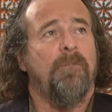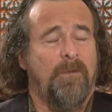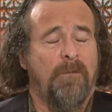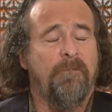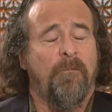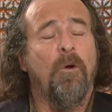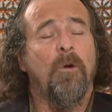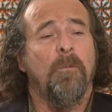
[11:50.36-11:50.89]

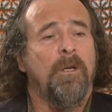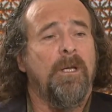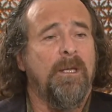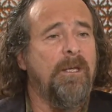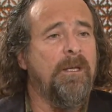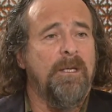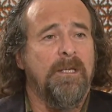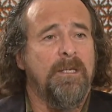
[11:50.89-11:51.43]
formerly
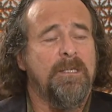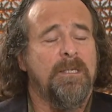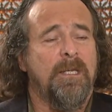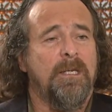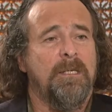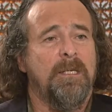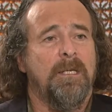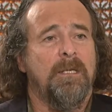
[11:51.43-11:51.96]
at least they
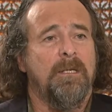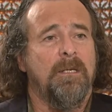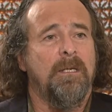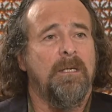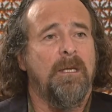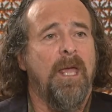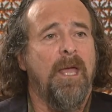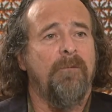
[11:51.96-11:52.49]
did,
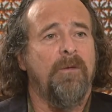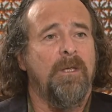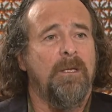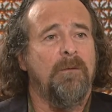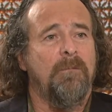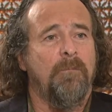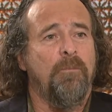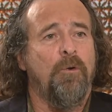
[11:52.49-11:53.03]
in
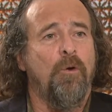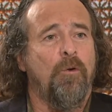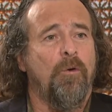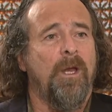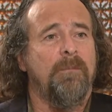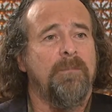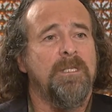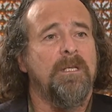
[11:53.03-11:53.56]
having
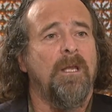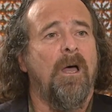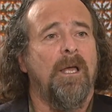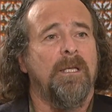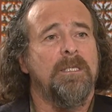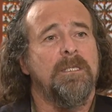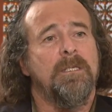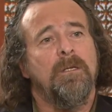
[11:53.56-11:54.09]
program
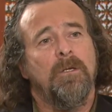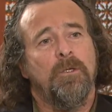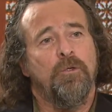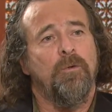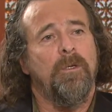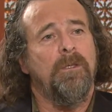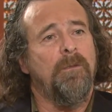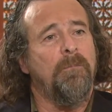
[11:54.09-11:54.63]
slots
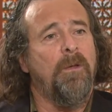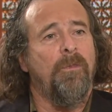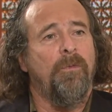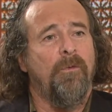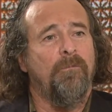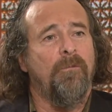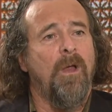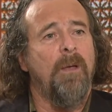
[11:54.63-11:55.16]
during the month
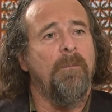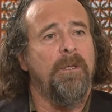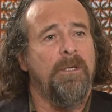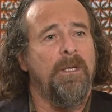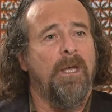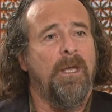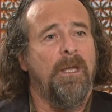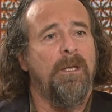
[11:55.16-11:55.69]
of
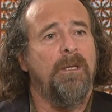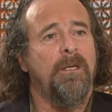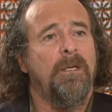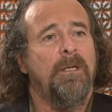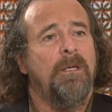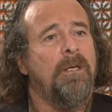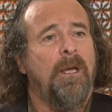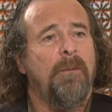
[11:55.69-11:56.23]
Ramadan.
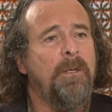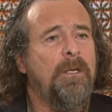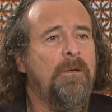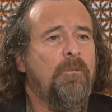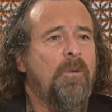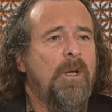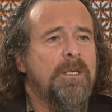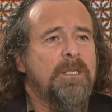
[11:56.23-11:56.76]
I mean, it
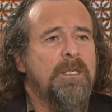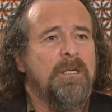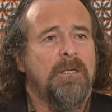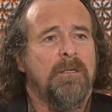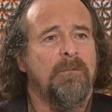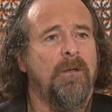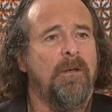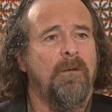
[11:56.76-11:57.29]

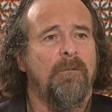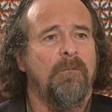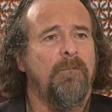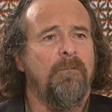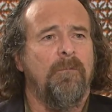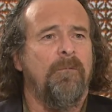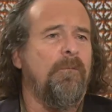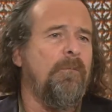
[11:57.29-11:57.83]
wasn't
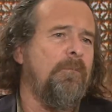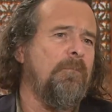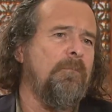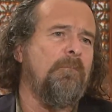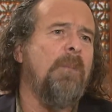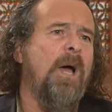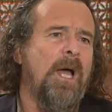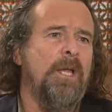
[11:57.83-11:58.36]

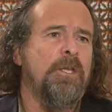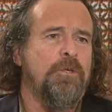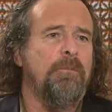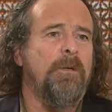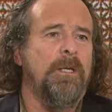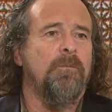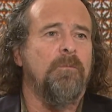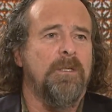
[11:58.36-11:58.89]
much,
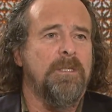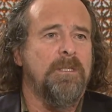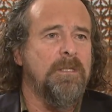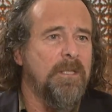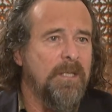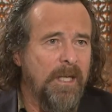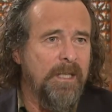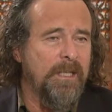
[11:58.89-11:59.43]
but it was
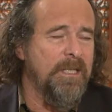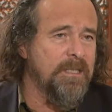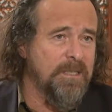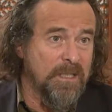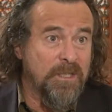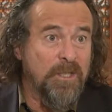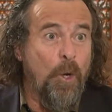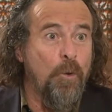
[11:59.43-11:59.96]
at least a
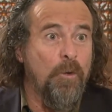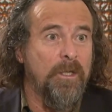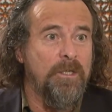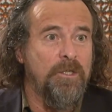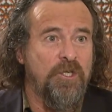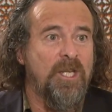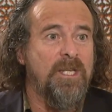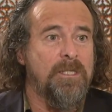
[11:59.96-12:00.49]
token
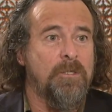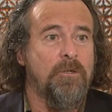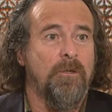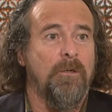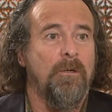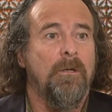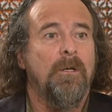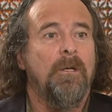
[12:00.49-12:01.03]
gesture
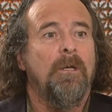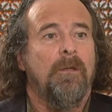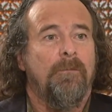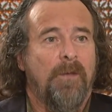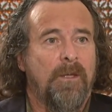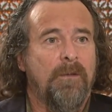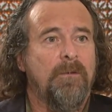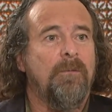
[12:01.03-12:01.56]

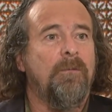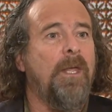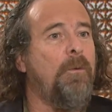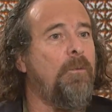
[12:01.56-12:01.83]
that they